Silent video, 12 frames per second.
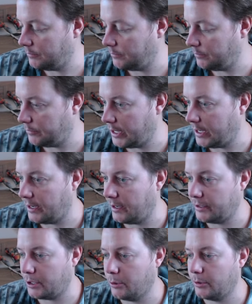Yeah,
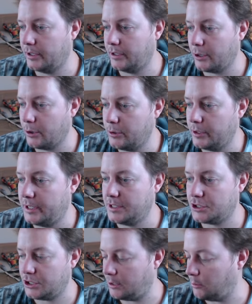go to his
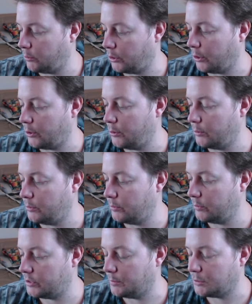channel, go
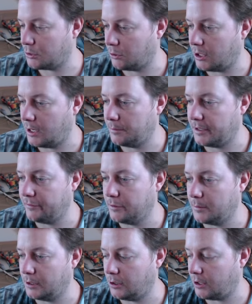subscribe, give
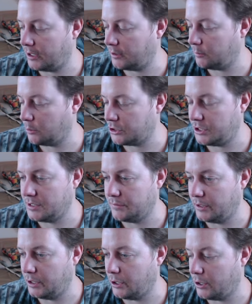him a like, watch his
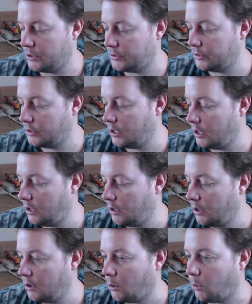videos,
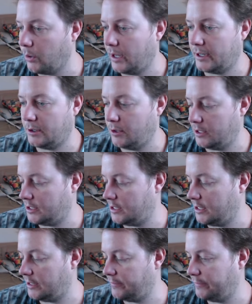all that kind of
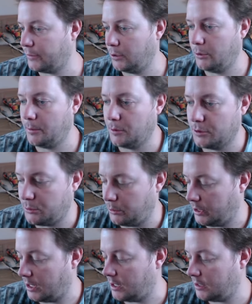stuff. Follow him on
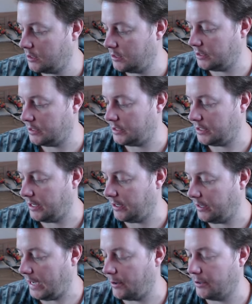Twitter, because yeah,
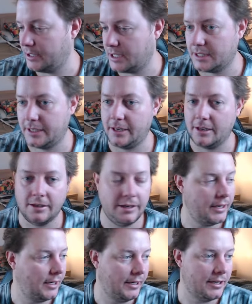Aaron doesn't get
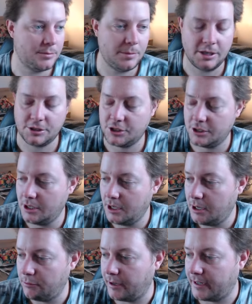nearly as much
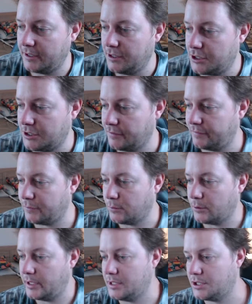recognition
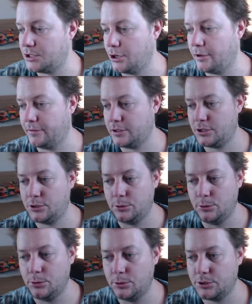for his service
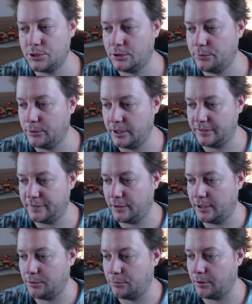to
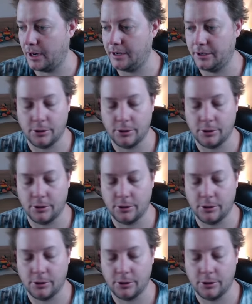software-defined radio